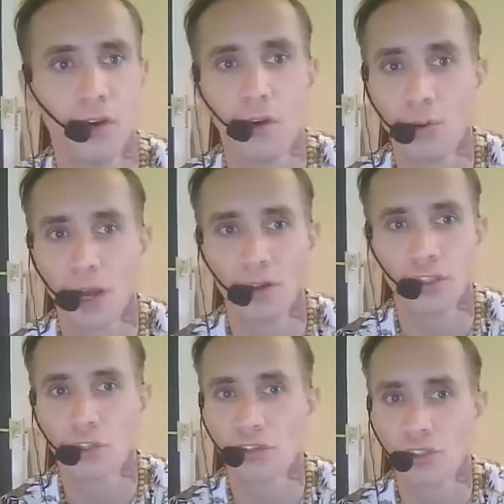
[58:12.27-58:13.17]
Although a
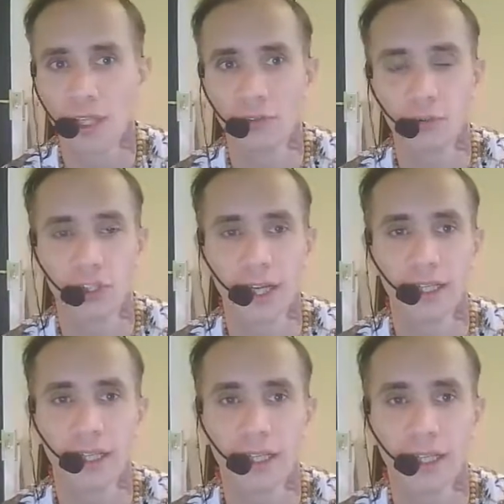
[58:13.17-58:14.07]
strong central state
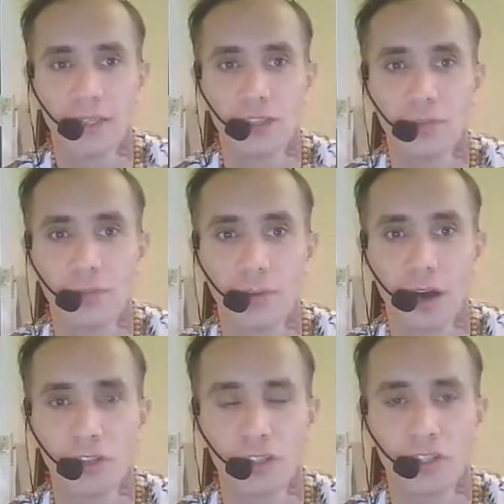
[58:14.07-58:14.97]
can lead to
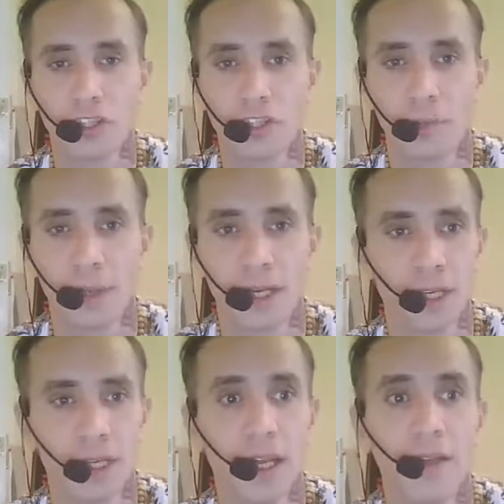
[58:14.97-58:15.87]
faster decision
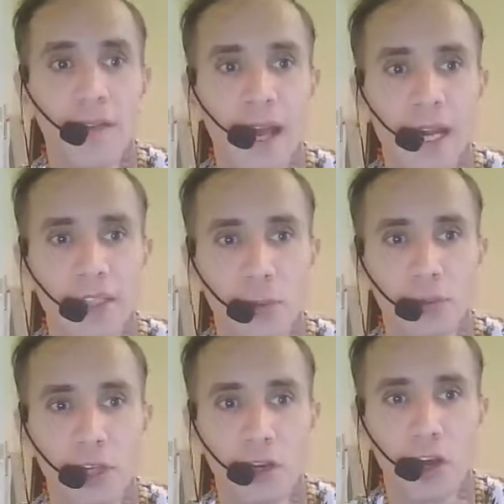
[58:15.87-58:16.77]
making, there is
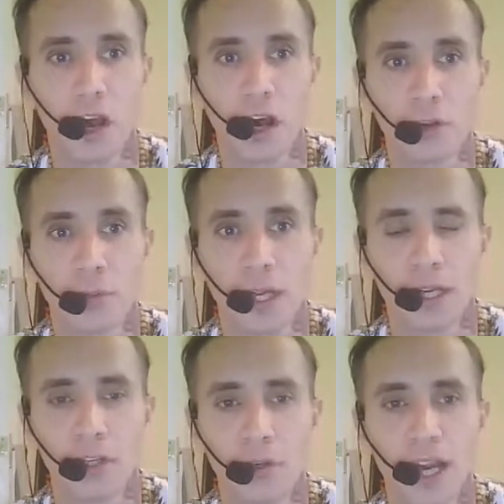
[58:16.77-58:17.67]
also an argument that
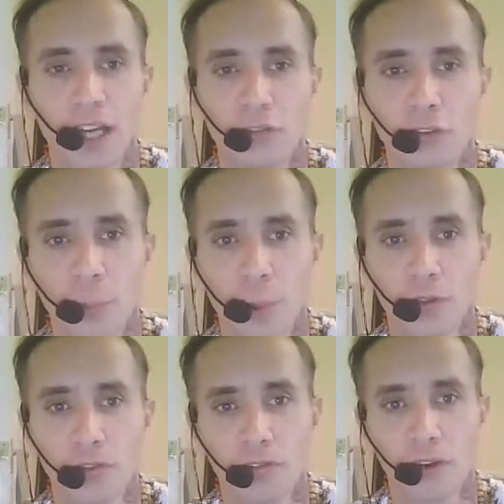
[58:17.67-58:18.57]
the UK's
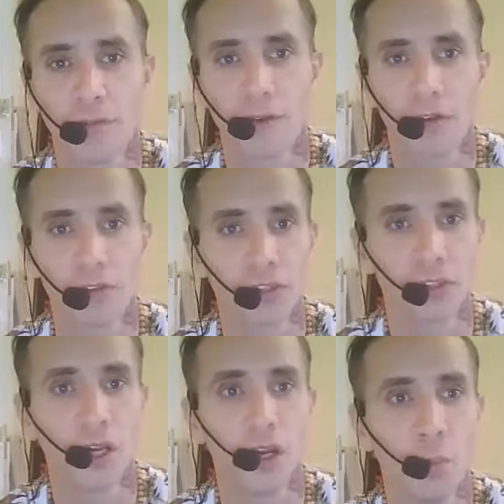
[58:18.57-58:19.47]
response to coronavirus
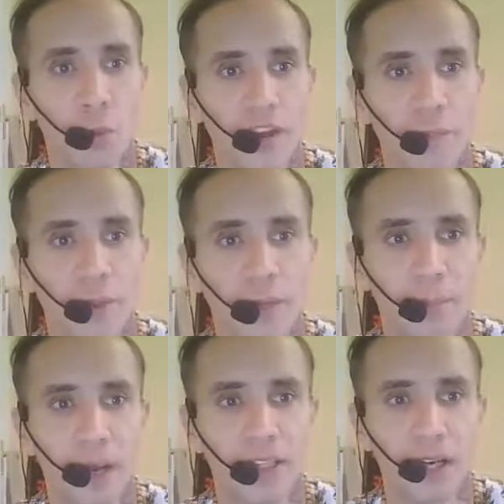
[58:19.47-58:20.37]
would have been
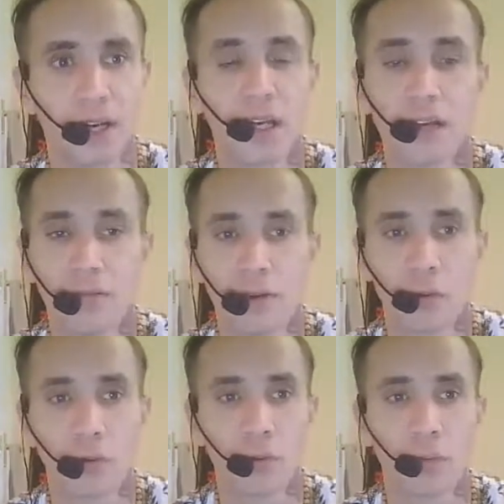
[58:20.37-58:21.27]
better if
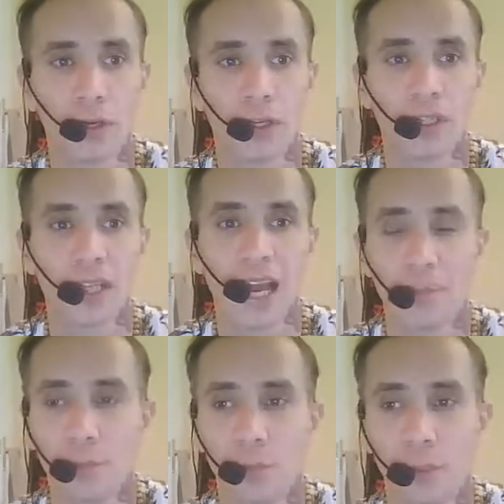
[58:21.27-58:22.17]
local bodies had
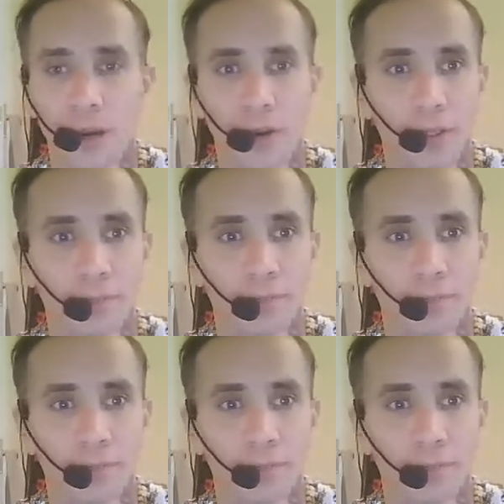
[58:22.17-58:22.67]
more power.